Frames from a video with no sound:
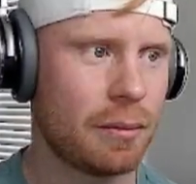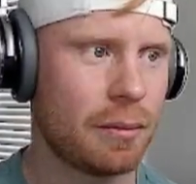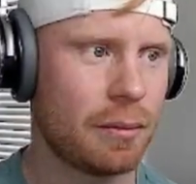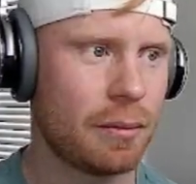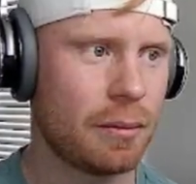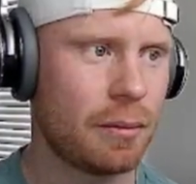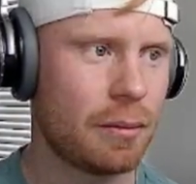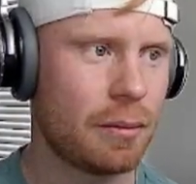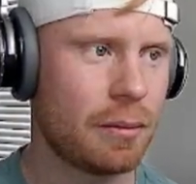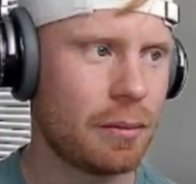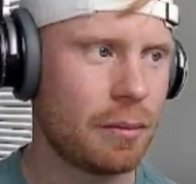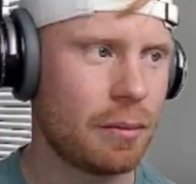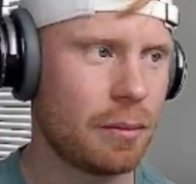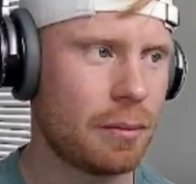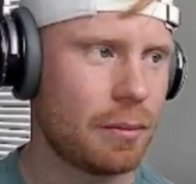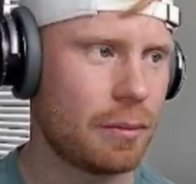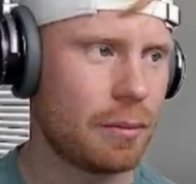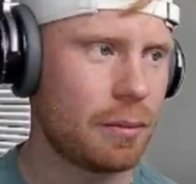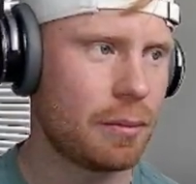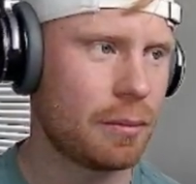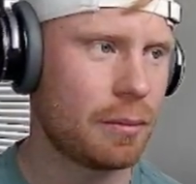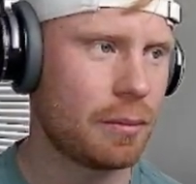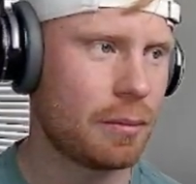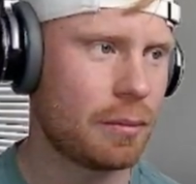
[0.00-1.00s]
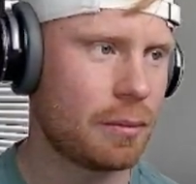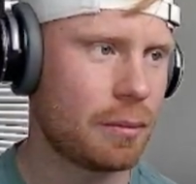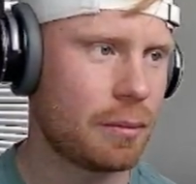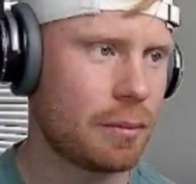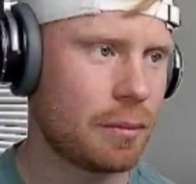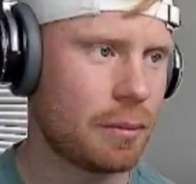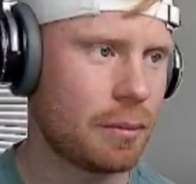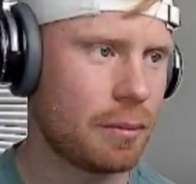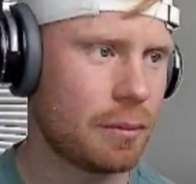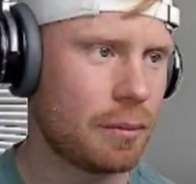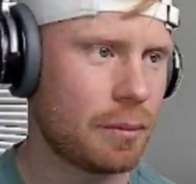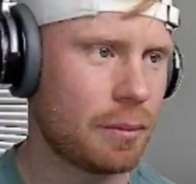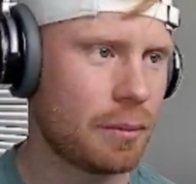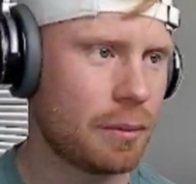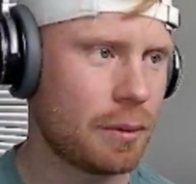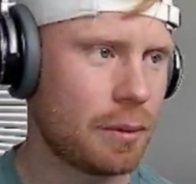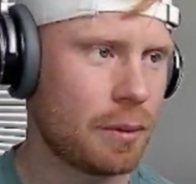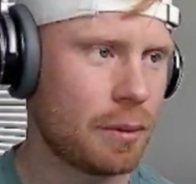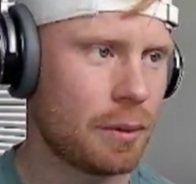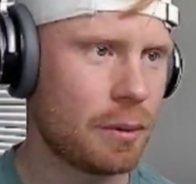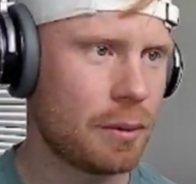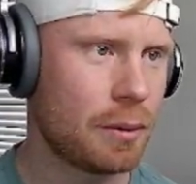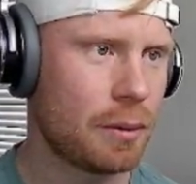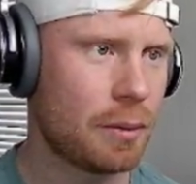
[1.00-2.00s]

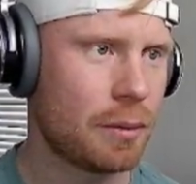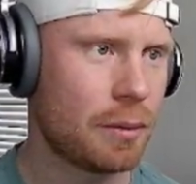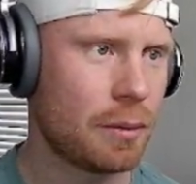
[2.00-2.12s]
Nothing is said.